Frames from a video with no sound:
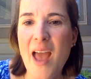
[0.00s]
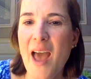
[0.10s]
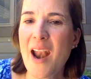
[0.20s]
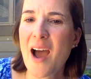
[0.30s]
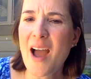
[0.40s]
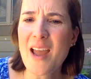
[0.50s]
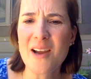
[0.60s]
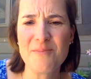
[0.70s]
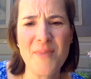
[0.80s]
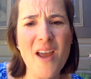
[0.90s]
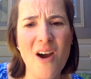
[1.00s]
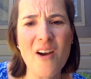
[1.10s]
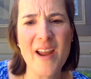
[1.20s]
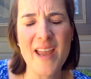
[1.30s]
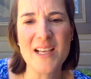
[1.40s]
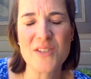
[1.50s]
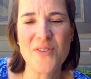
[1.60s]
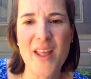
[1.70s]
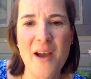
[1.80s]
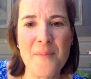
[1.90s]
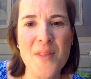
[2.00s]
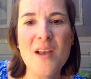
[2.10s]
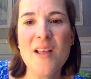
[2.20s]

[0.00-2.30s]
and my heart aches for them.